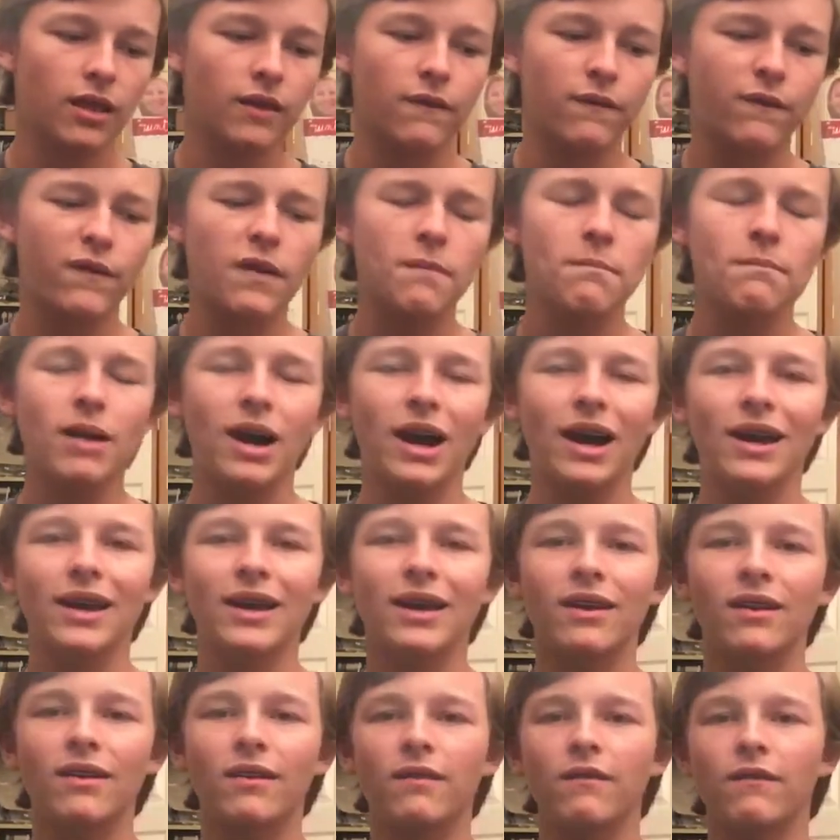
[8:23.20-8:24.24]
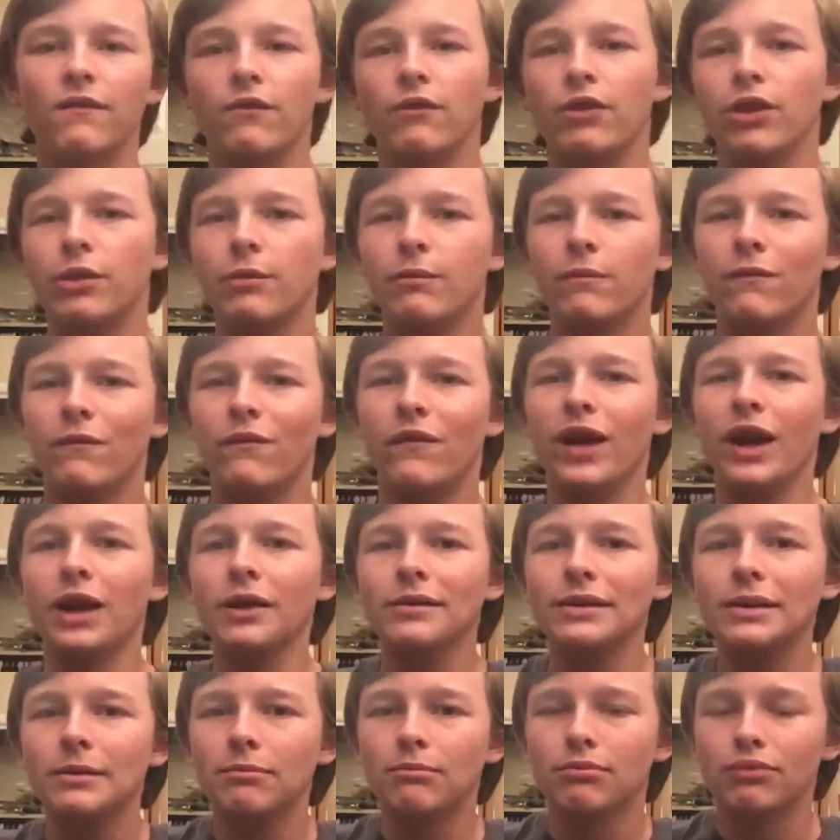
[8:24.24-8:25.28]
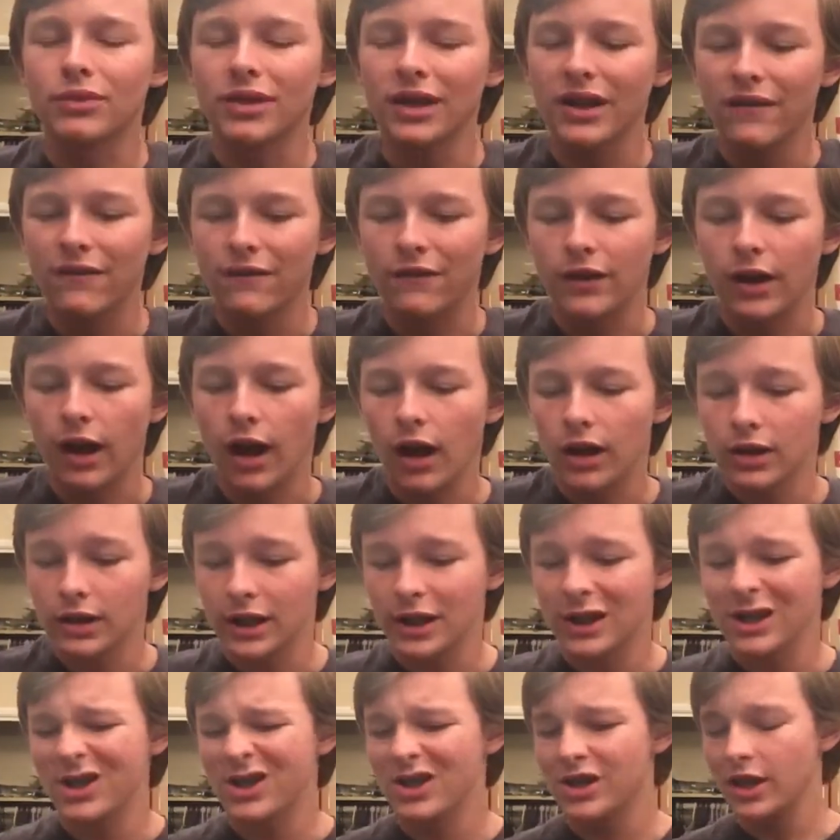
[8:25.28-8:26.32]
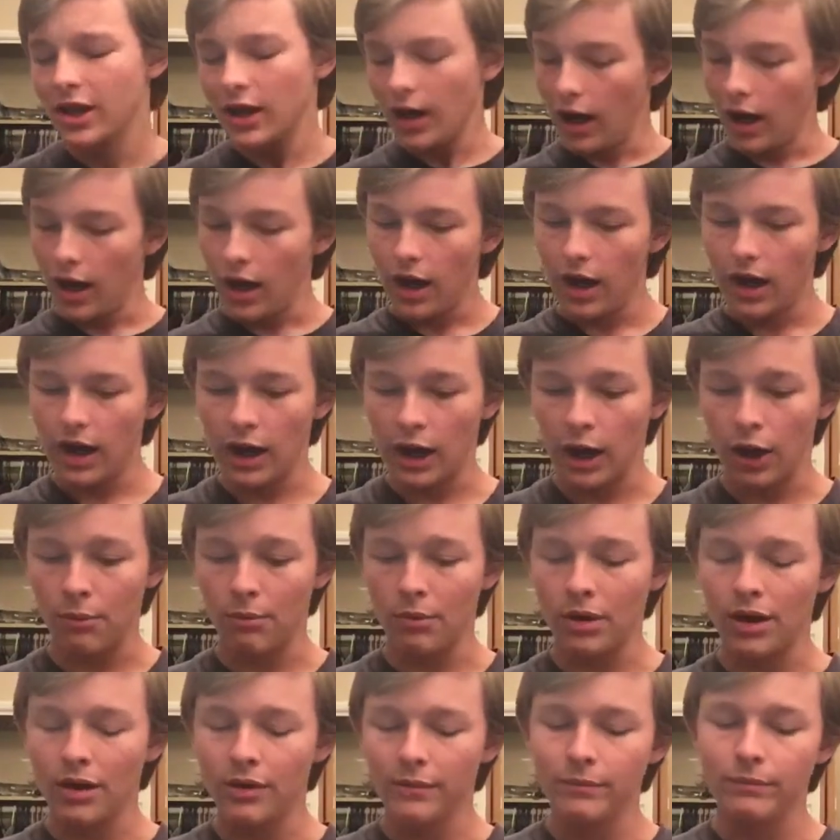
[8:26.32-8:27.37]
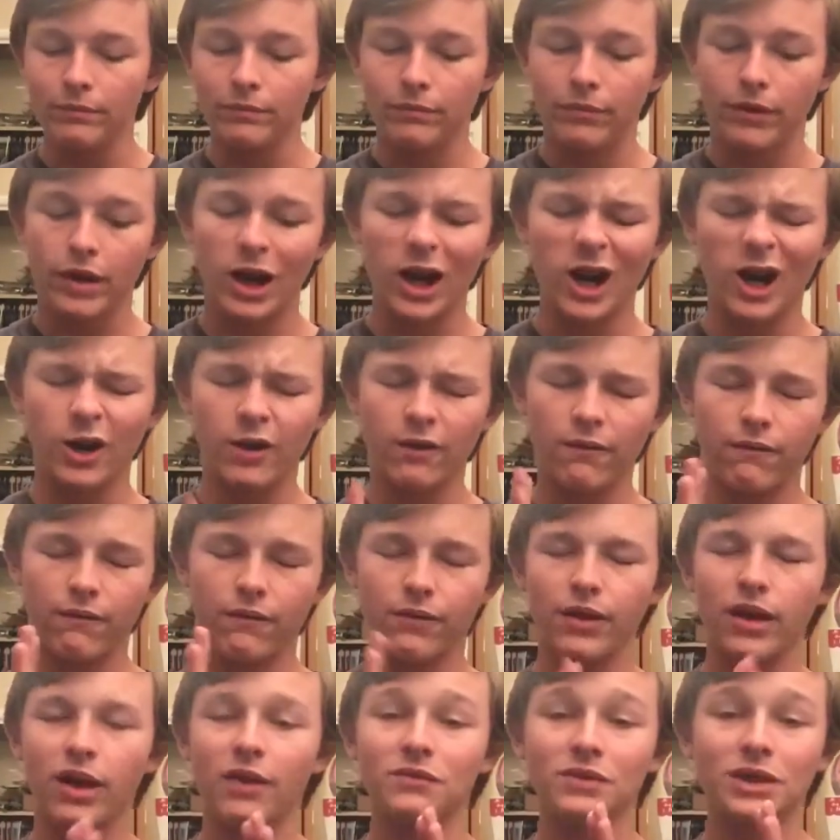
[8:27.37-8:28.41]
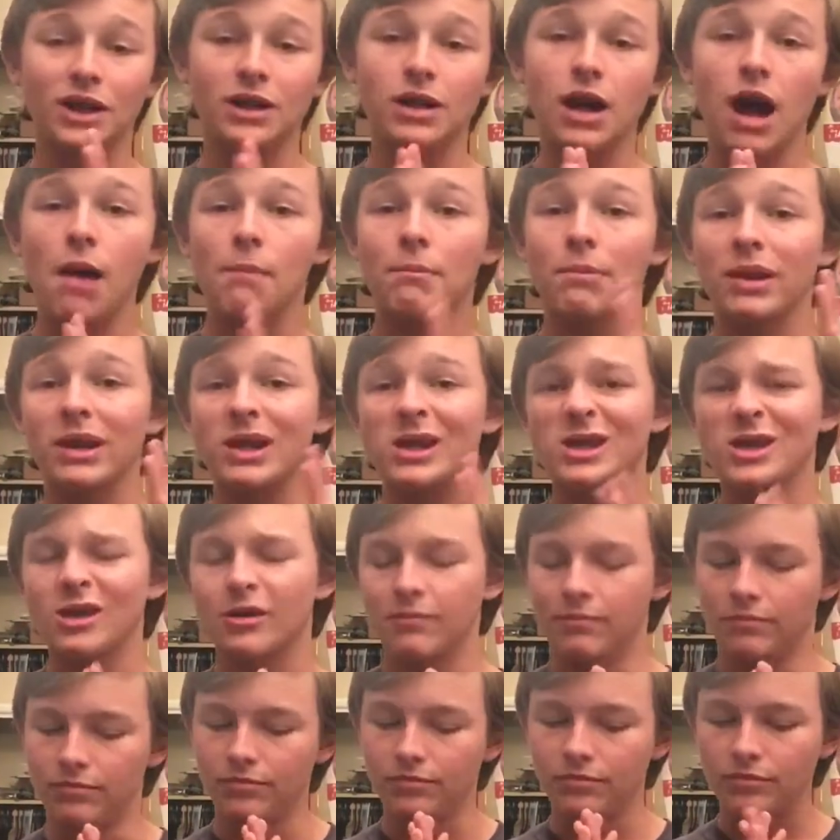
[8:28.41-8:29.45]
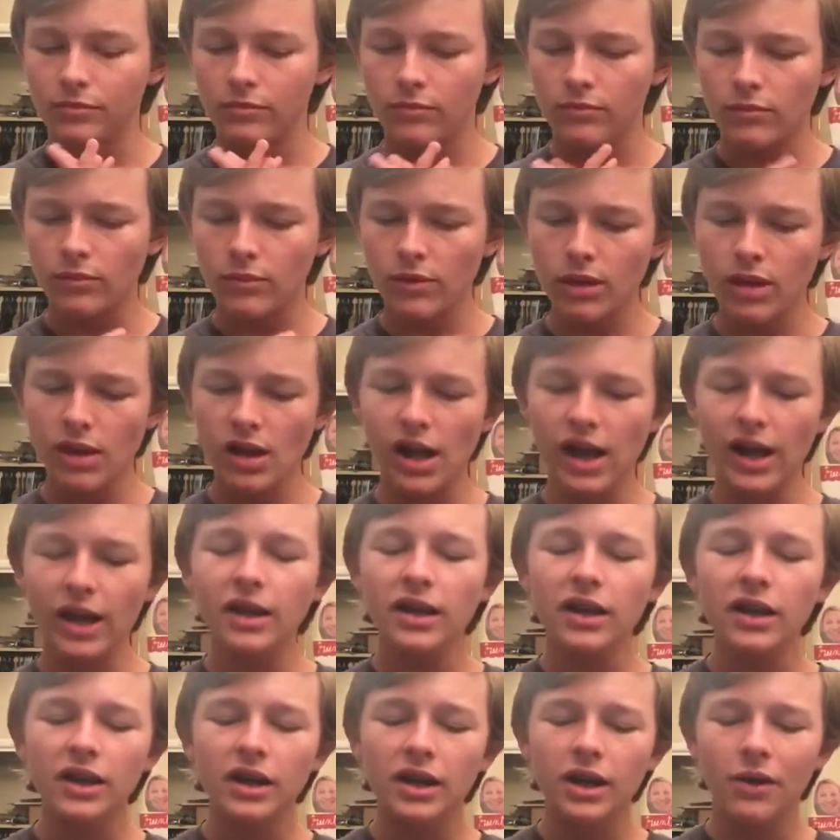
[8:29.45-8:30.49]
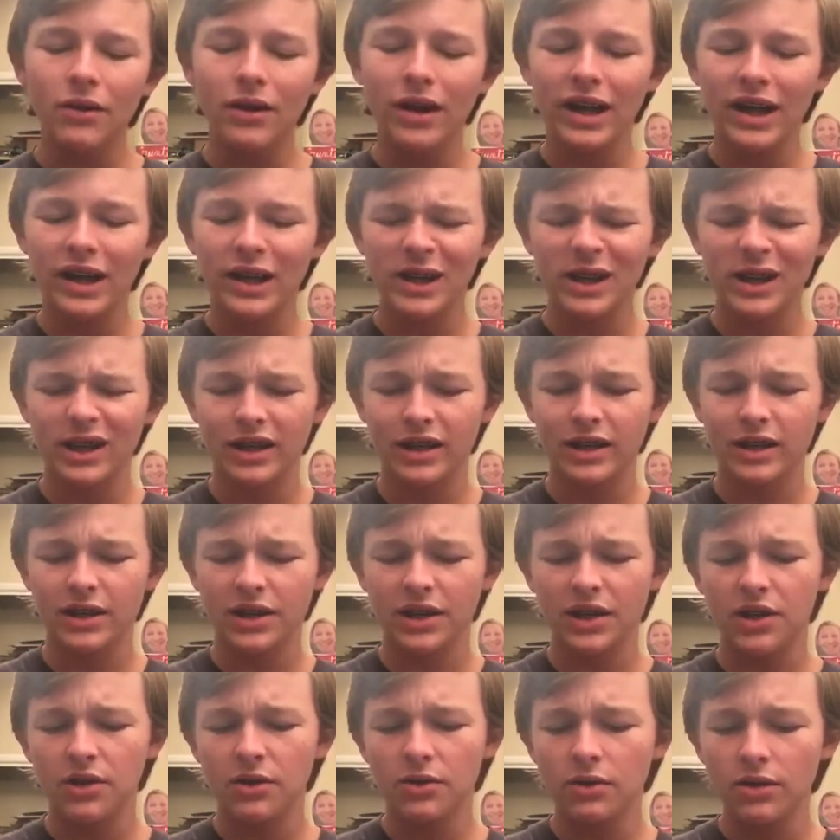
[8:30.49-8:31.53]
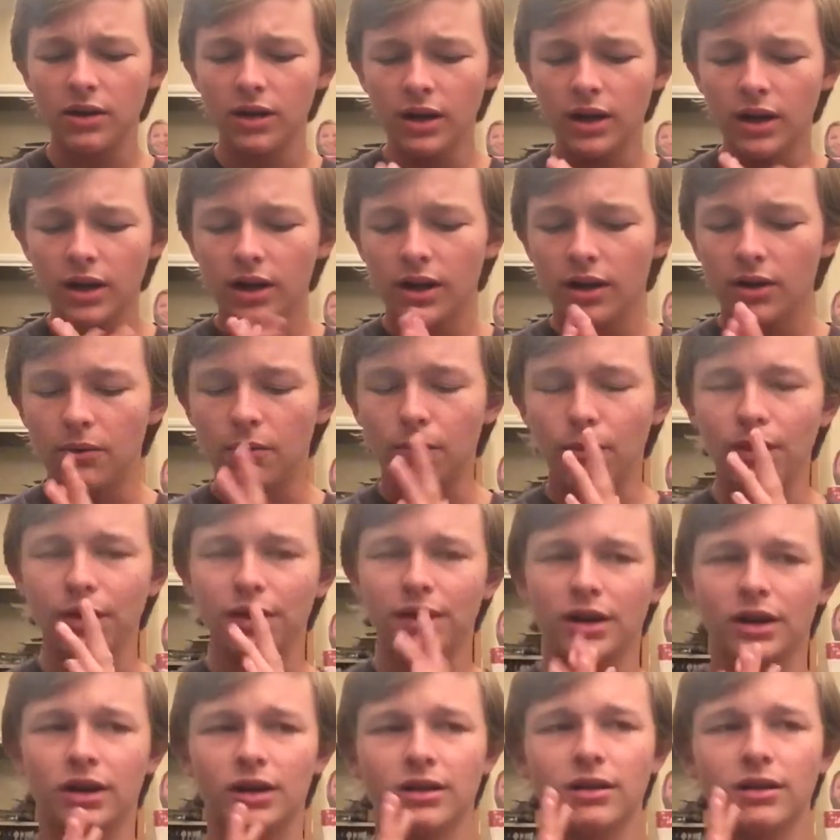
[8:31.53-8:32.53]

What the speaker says: from my very brief knowledge of the topics, I'm going to go ahead and go with,